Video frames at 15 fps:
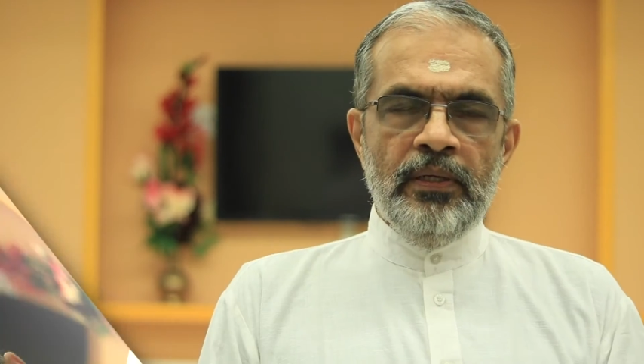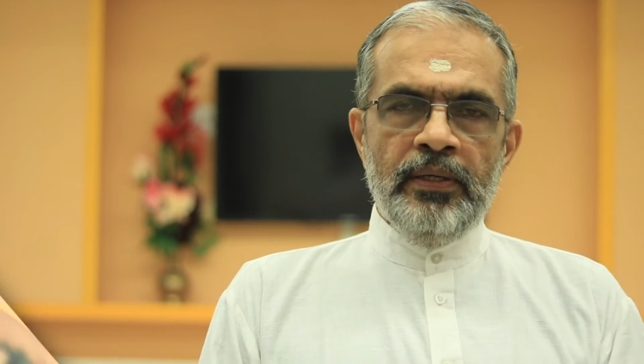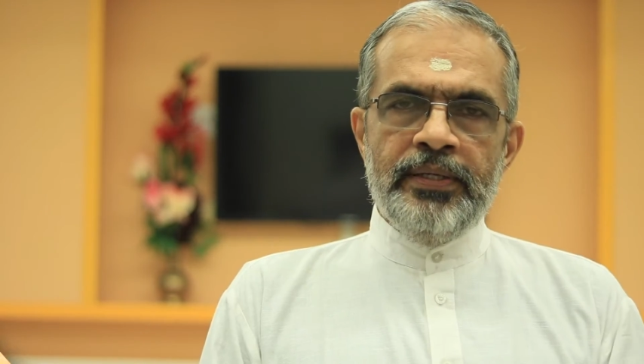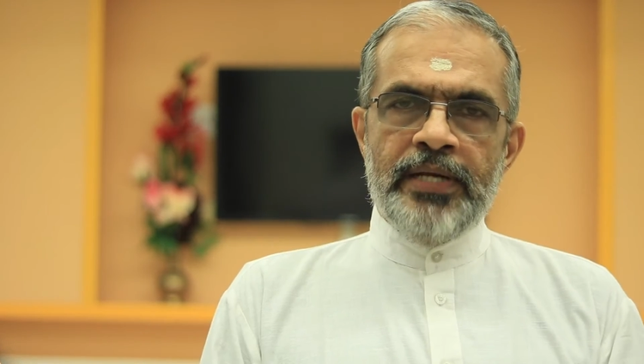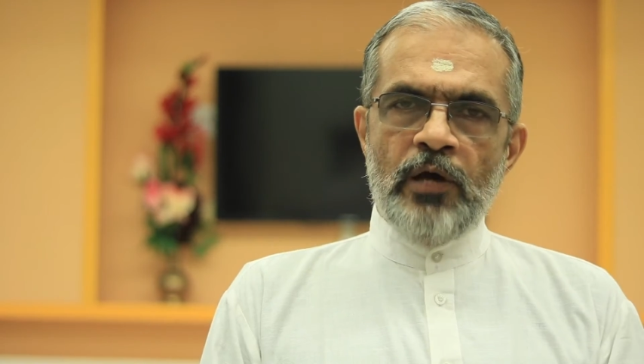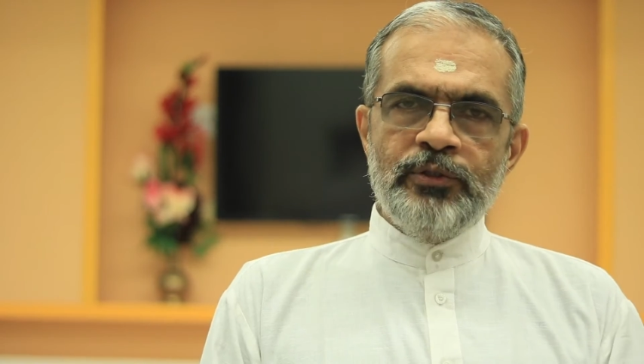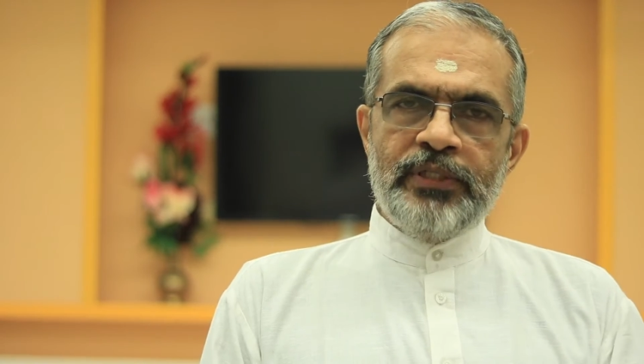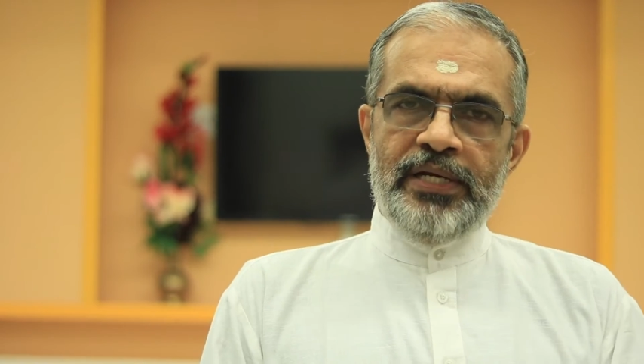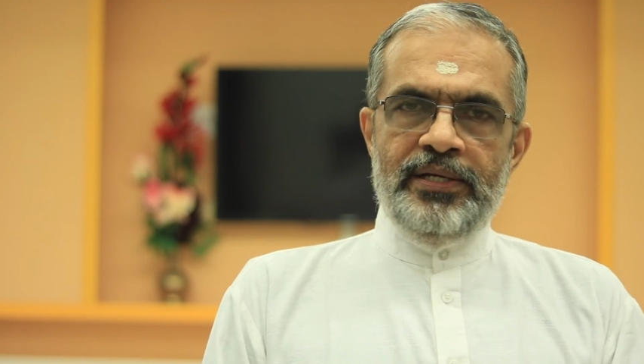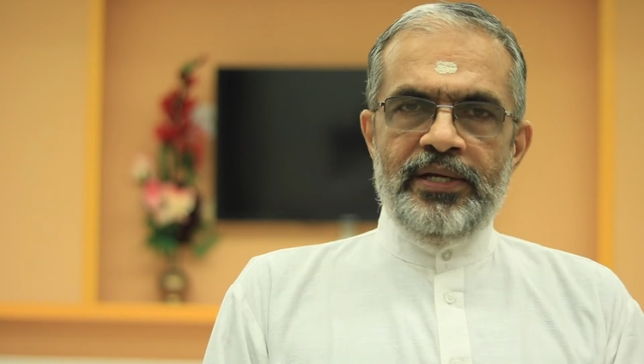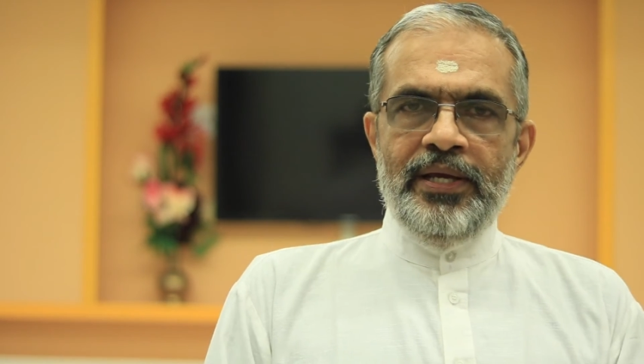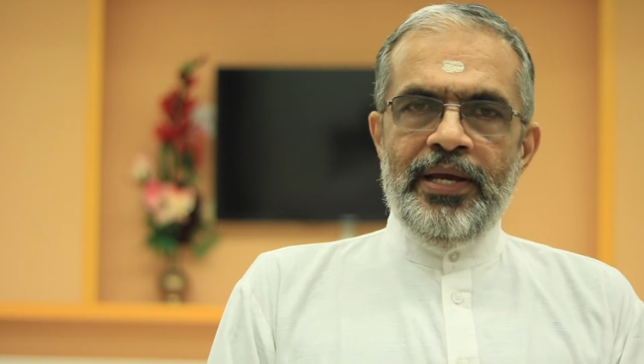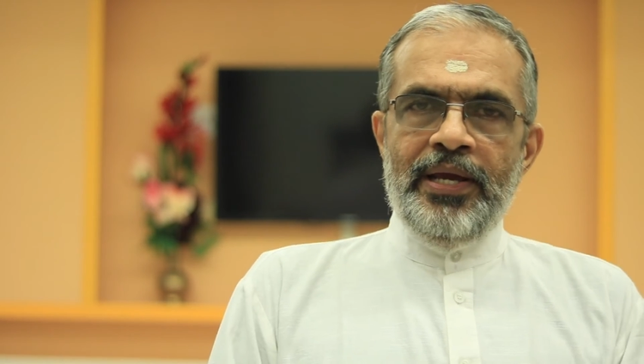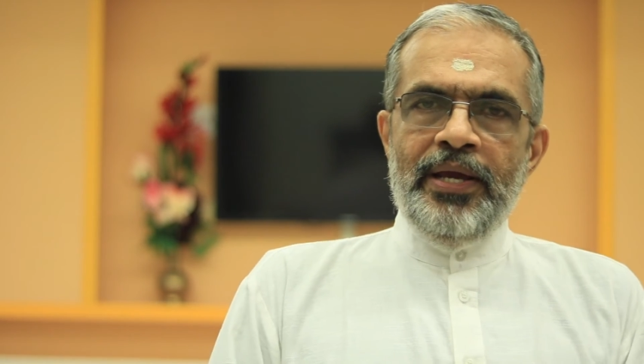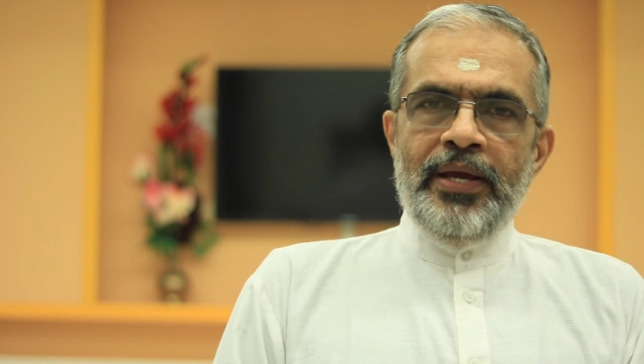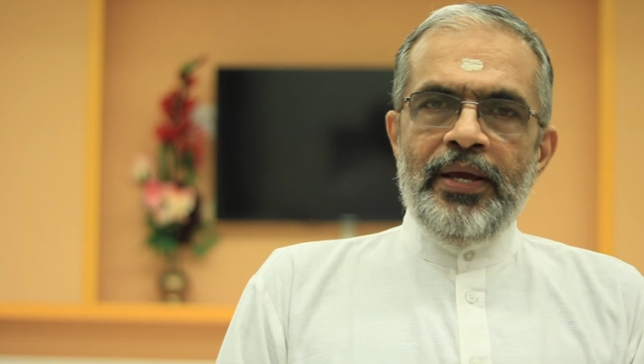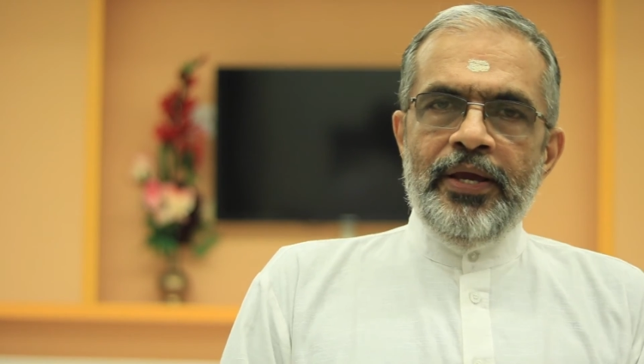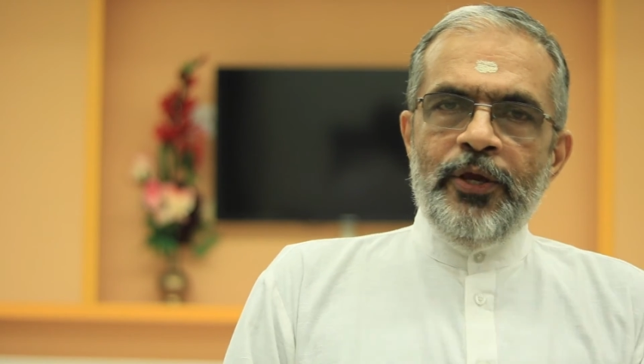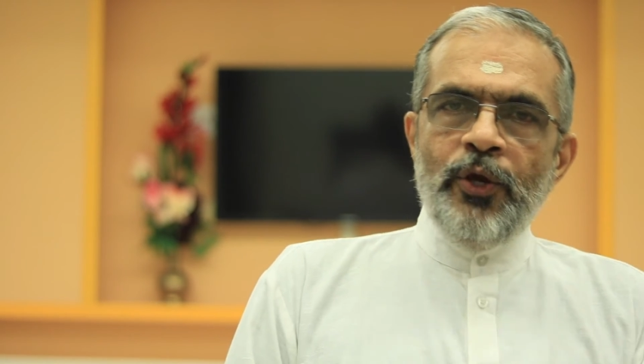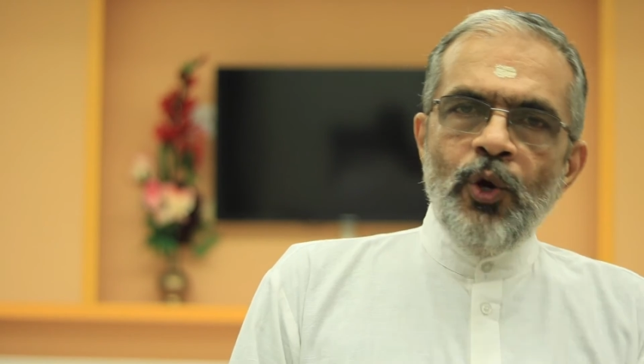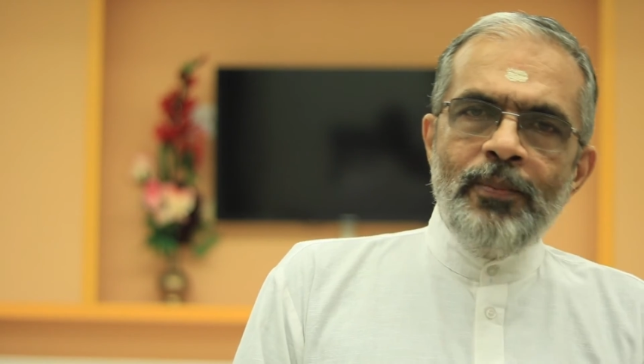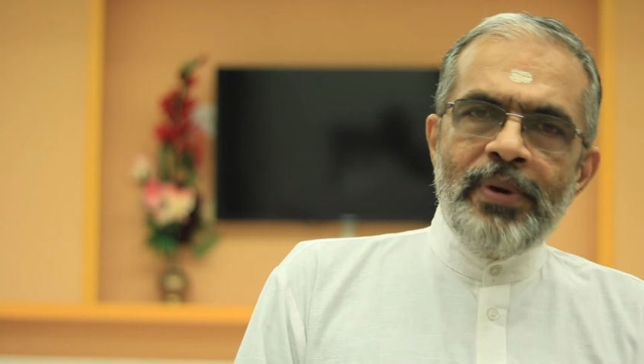Now then,
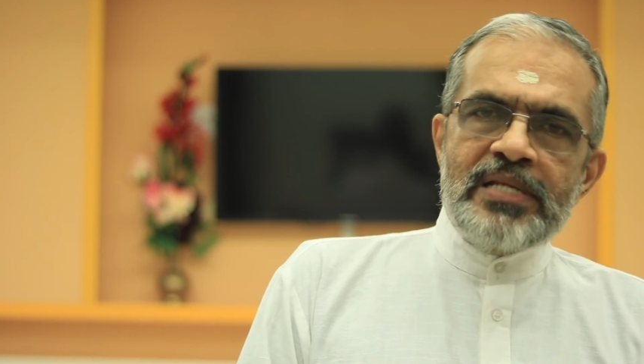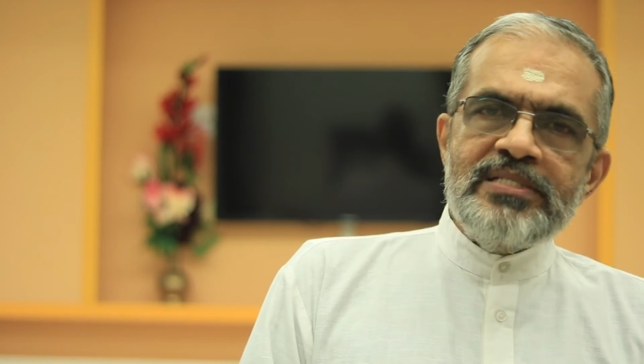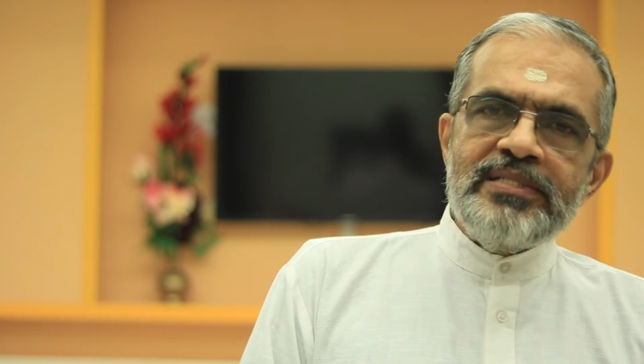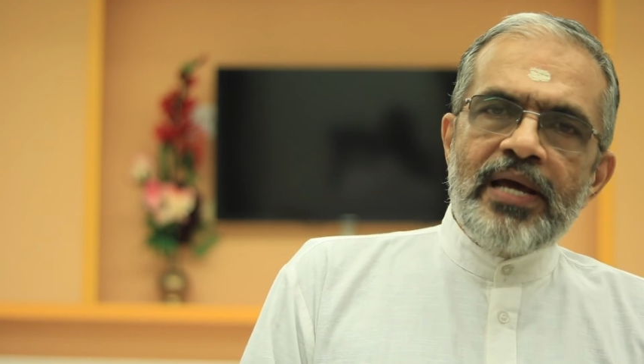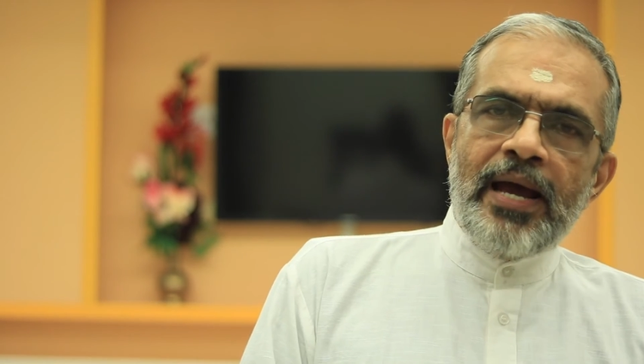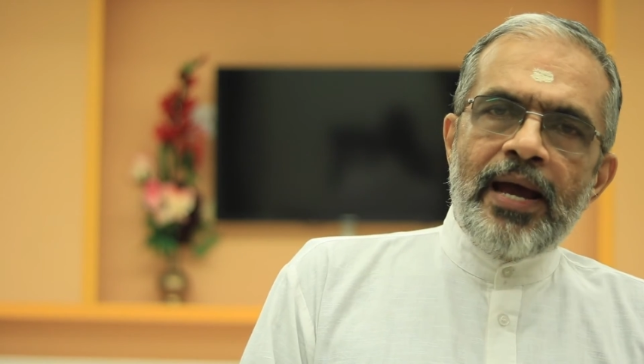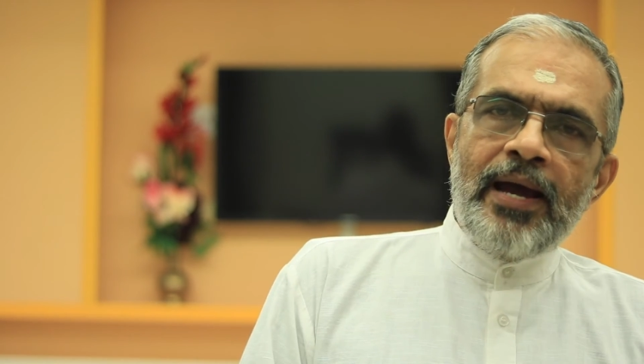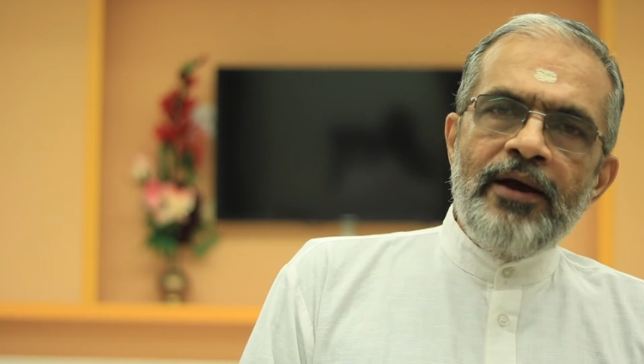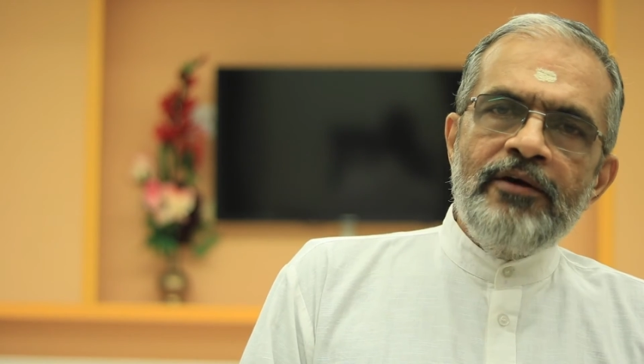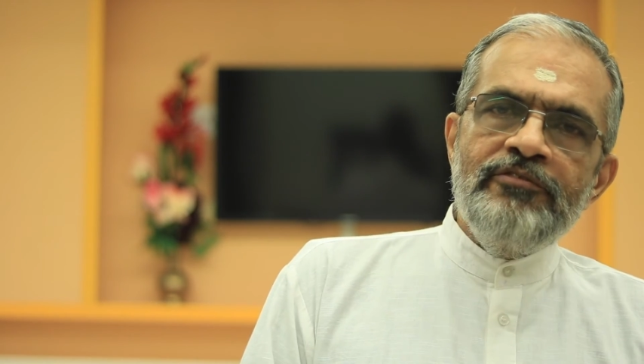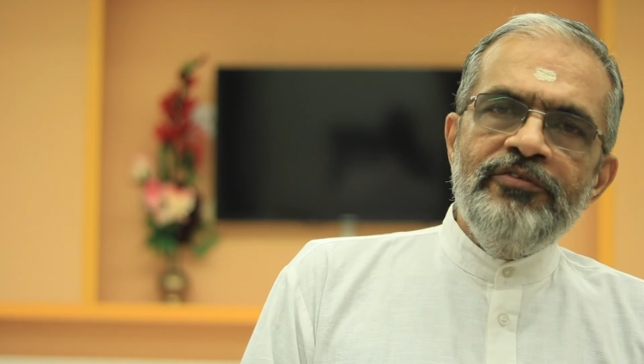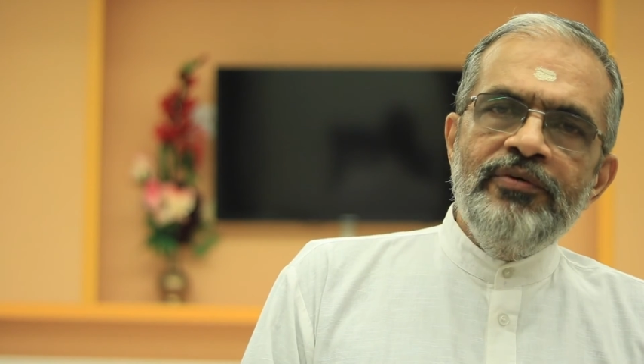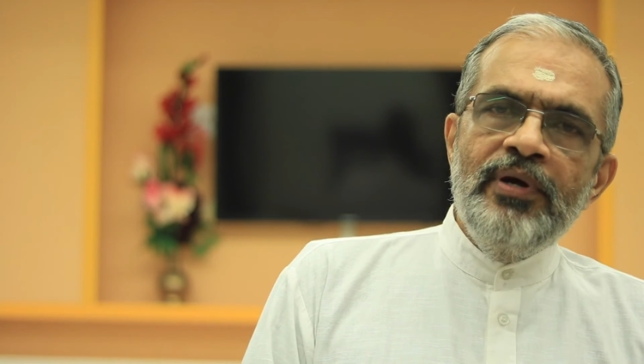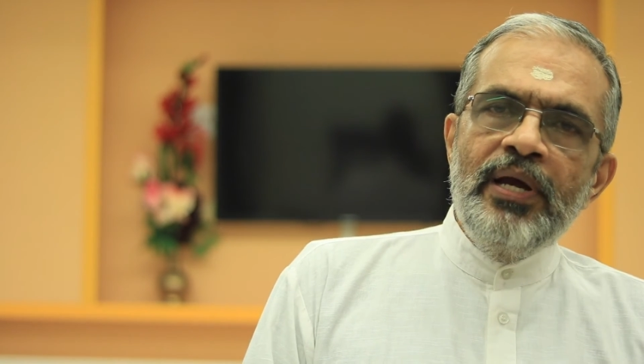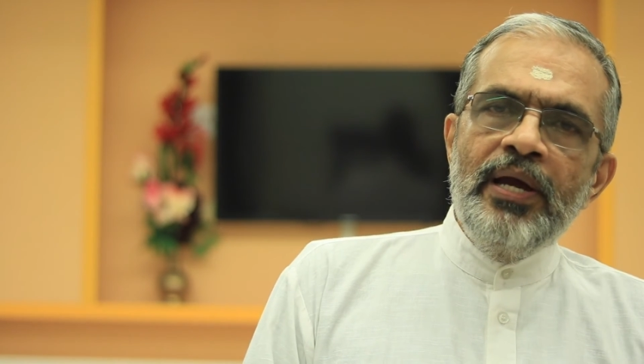humans have